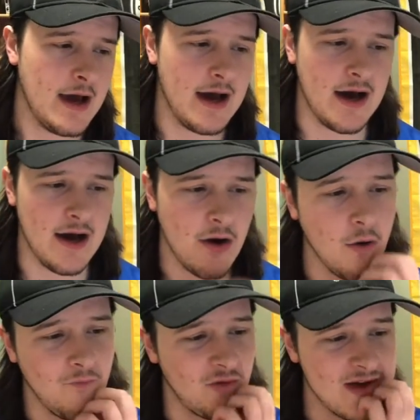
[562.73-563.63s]
Uh,
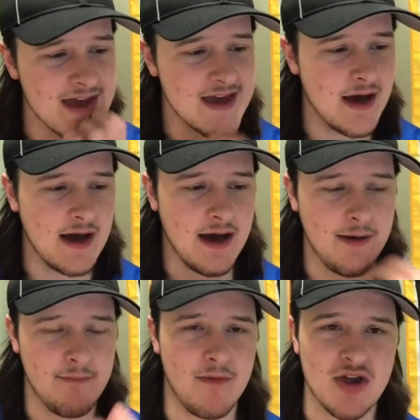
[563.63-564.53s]
hopefully,
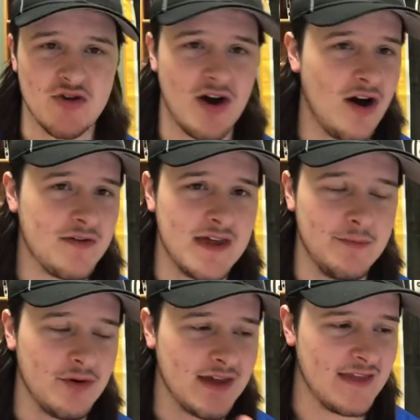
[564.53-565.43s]
um, Montreal is
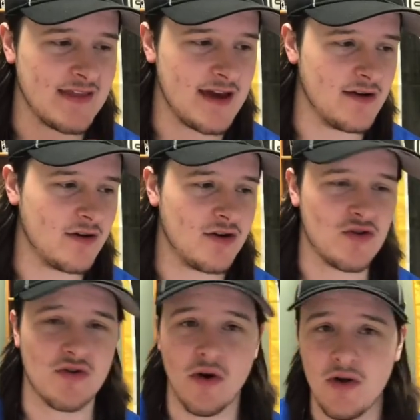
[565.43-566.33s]
able to get that under
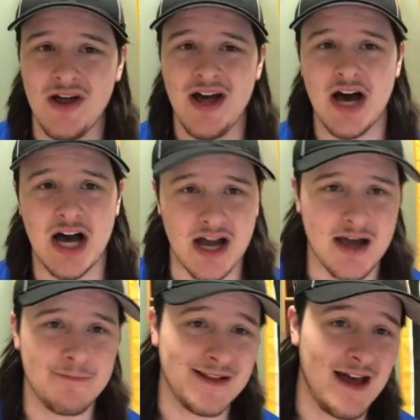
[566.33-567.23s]
control uh,
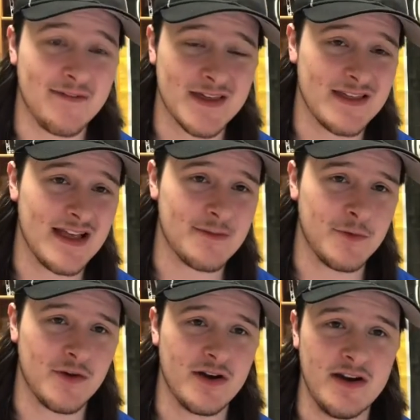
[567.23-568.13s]
come playoffs, because that's
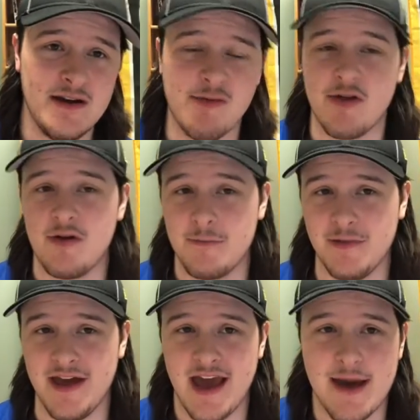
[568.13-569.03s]
what they're going to need, whether they're
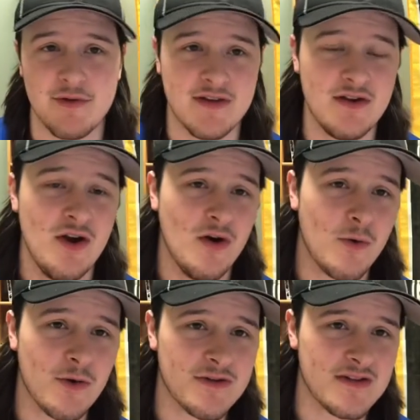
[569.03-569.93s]
playing Hamilton
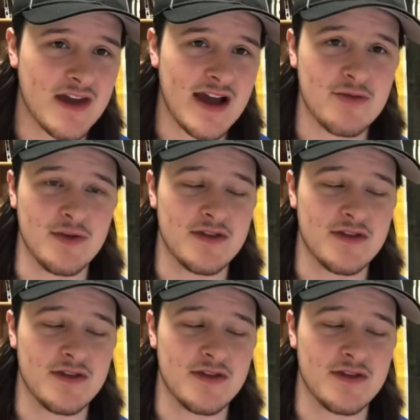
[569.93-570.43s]
or Saskatchewan.